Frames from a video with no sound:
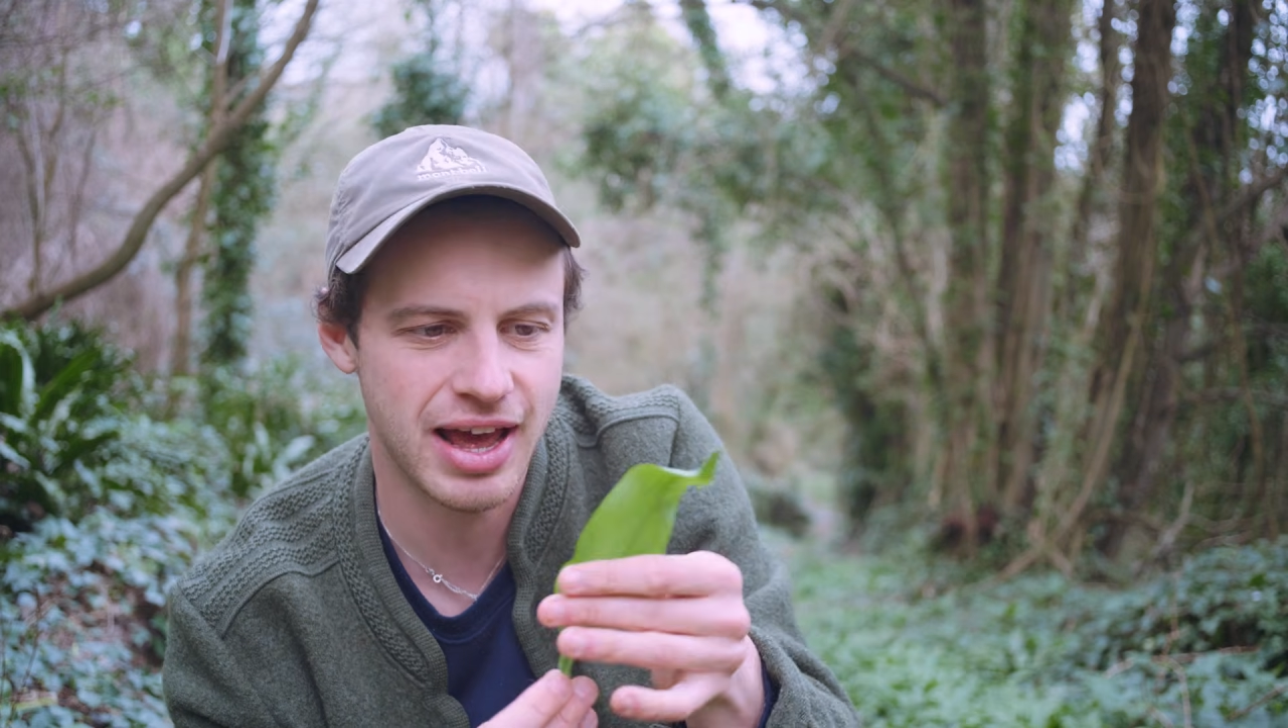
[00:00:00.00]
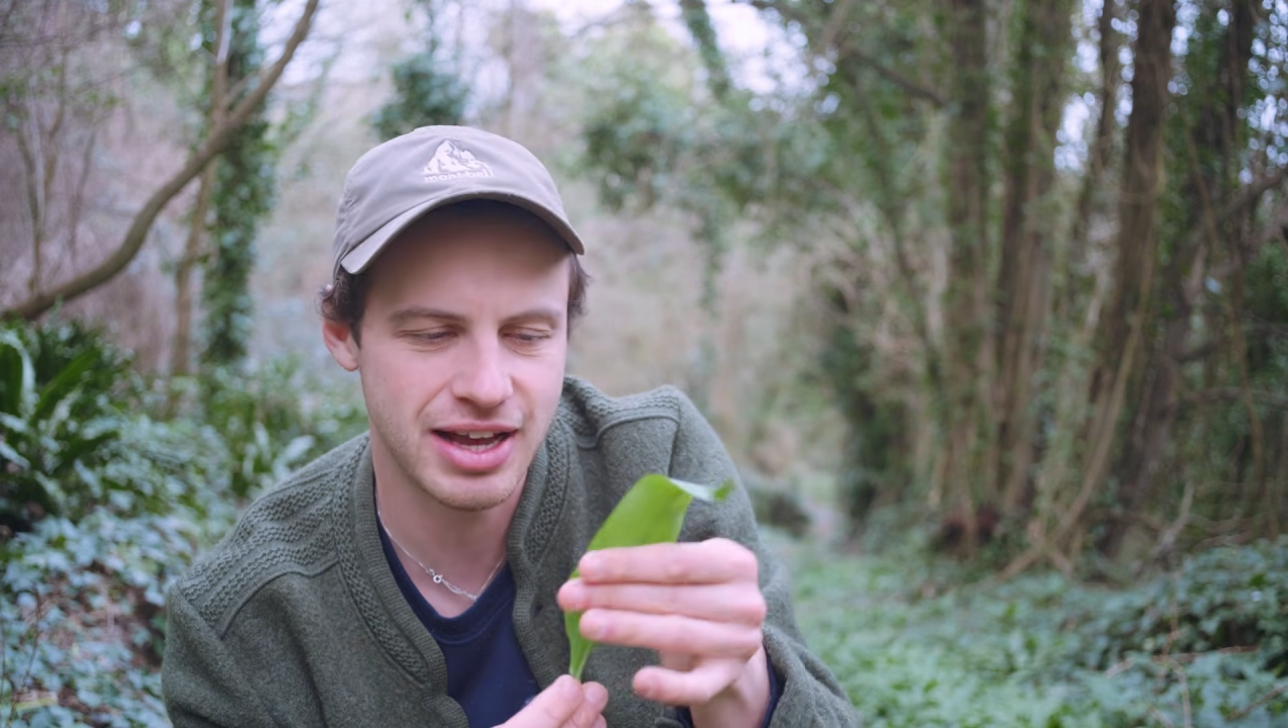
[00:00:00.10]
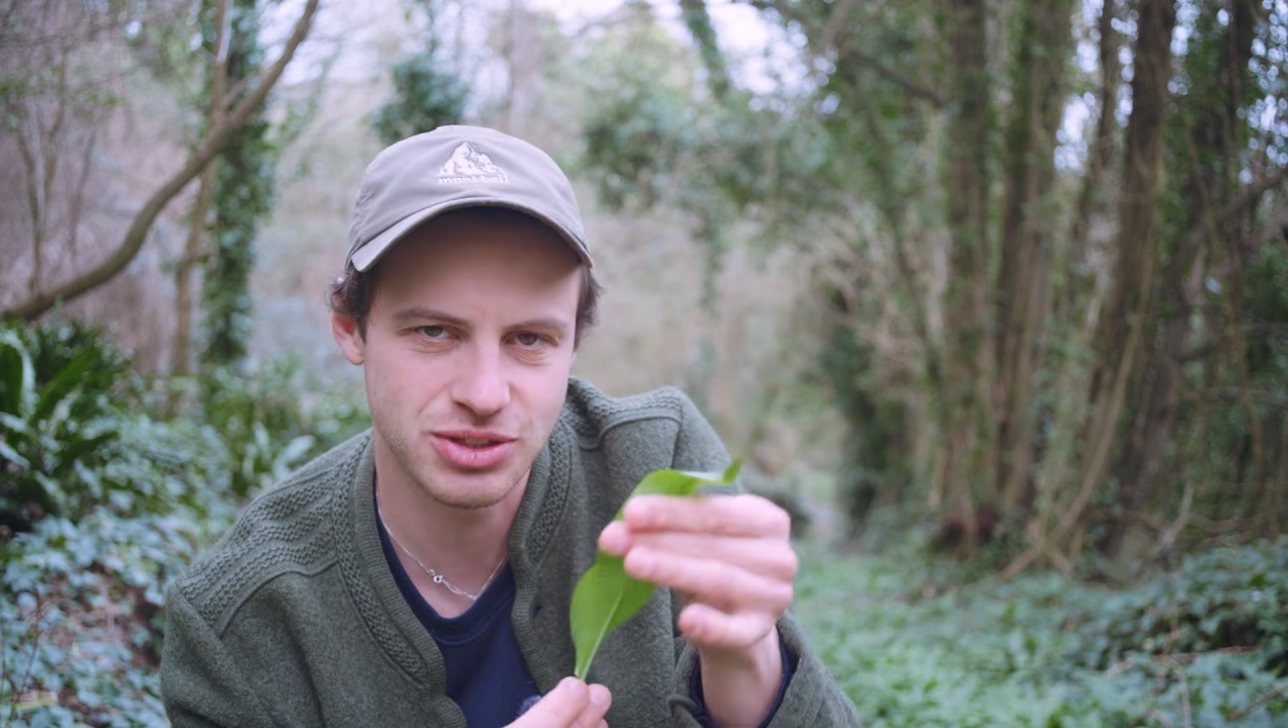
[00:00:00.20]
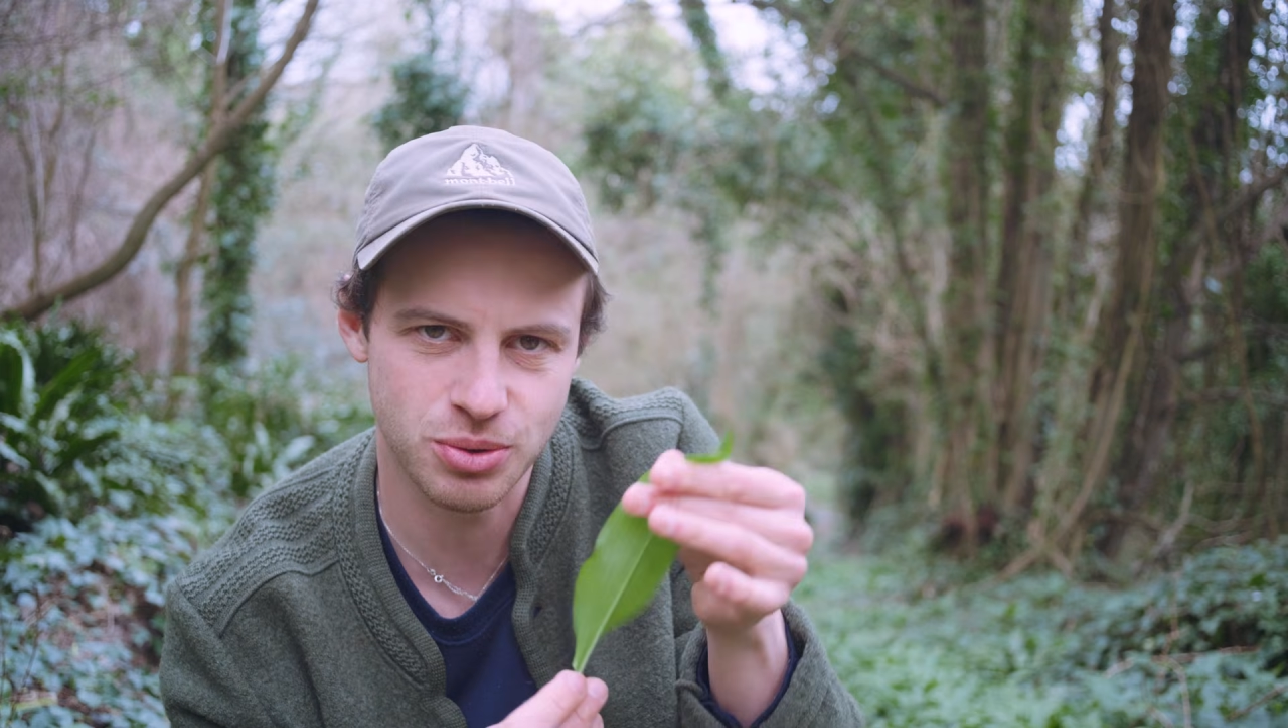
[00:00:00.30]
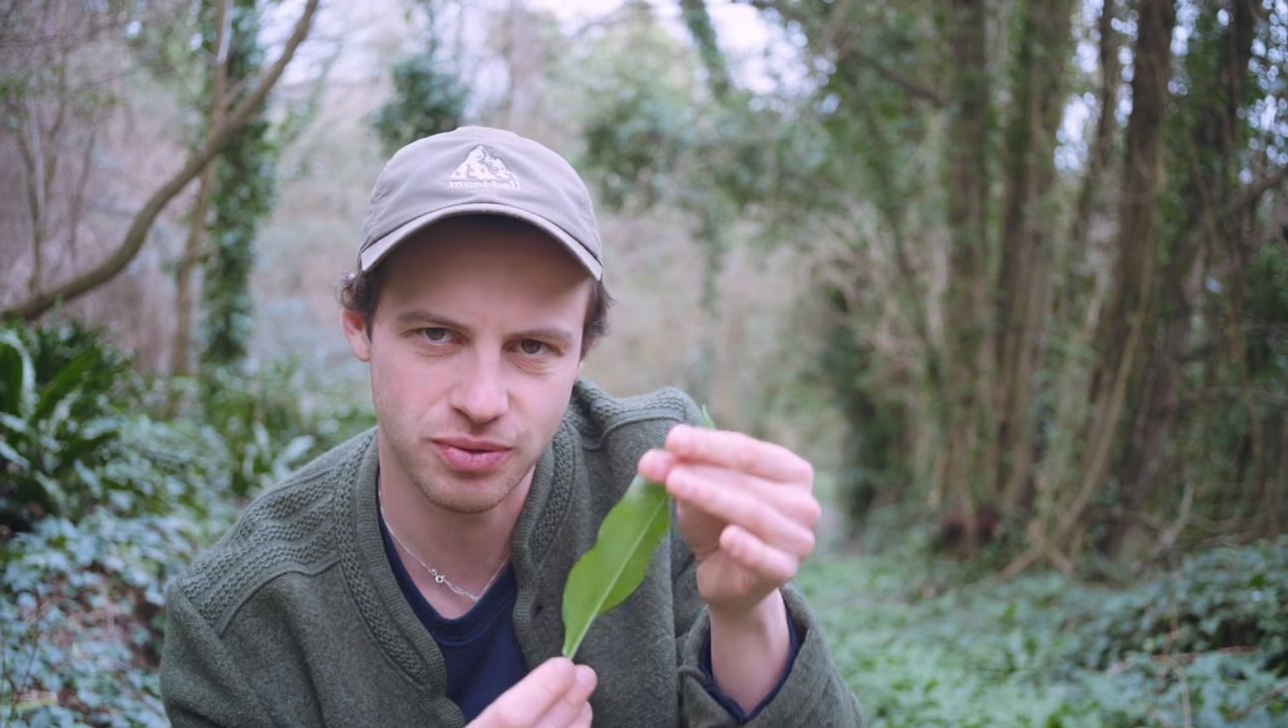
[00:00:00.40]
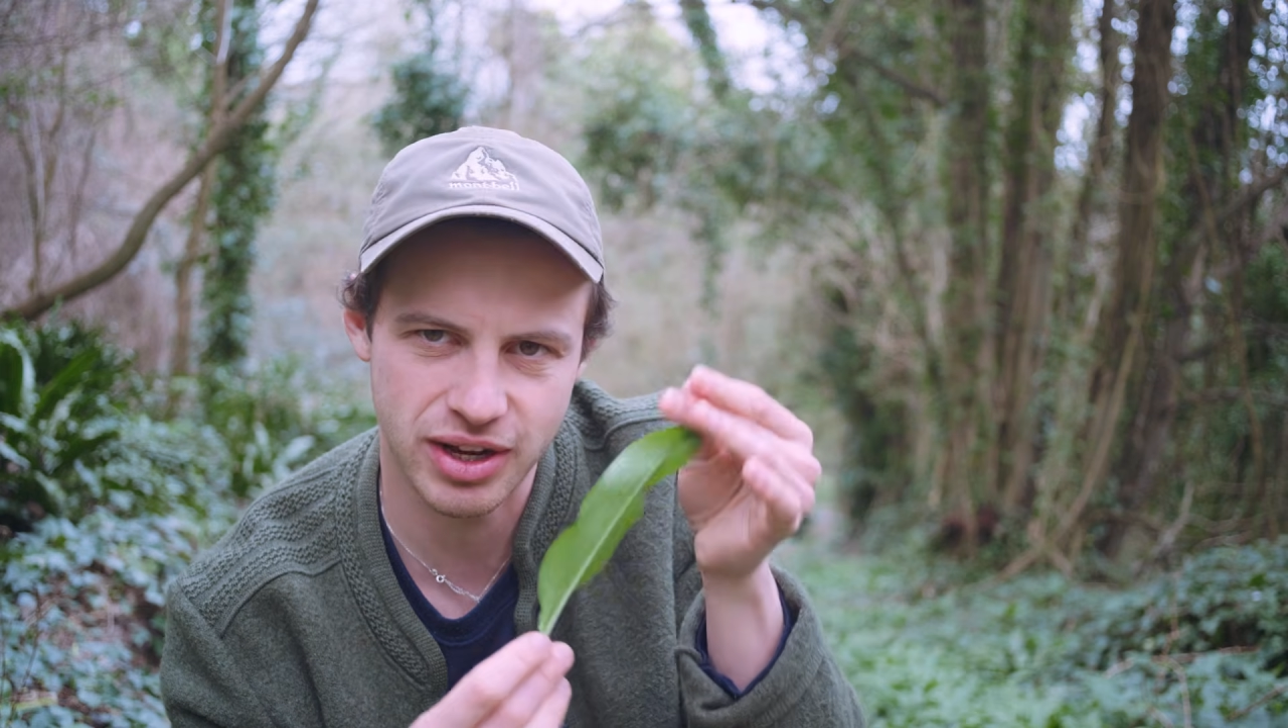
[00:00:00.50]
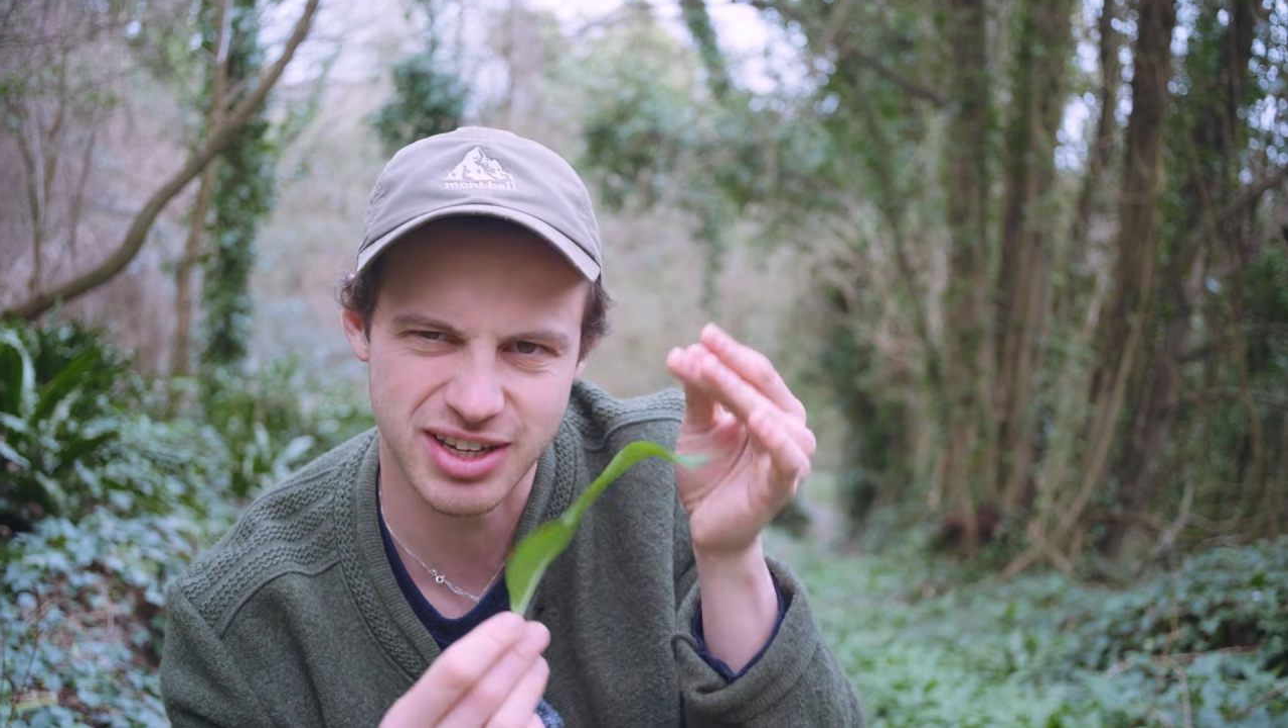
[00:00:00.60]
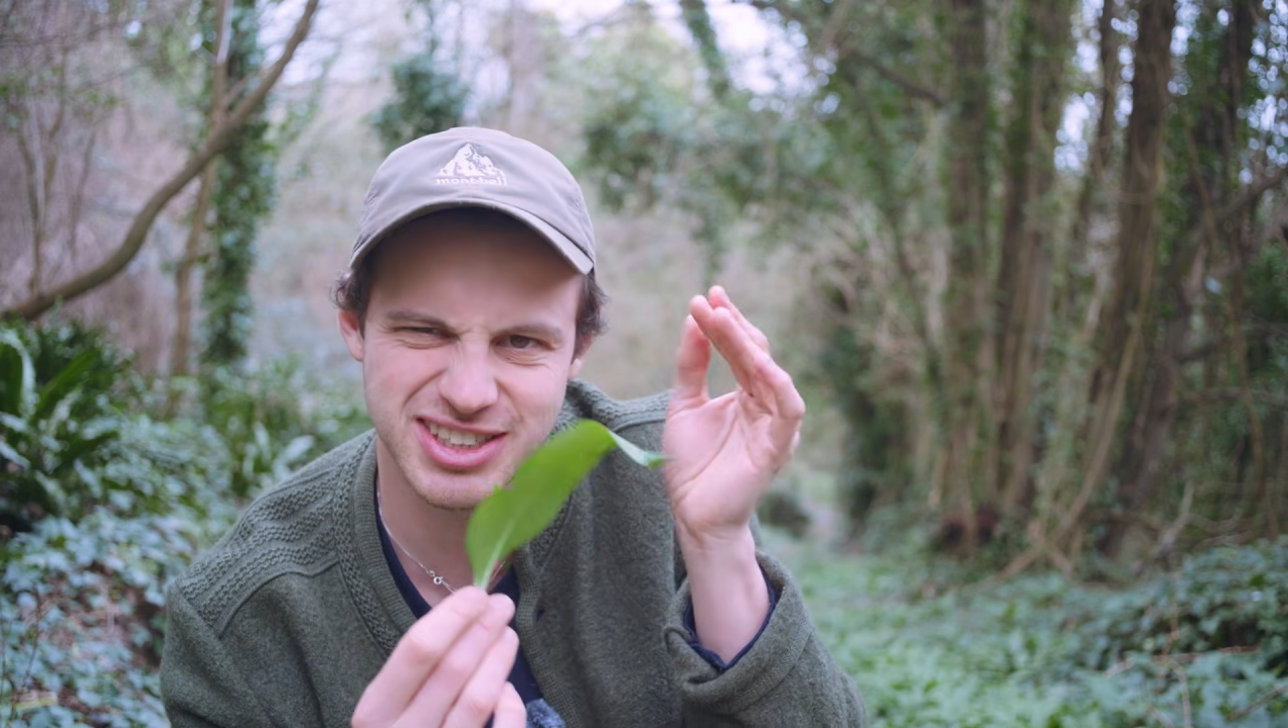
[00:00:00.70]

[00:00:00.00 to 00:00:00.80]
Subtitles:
that has sort of like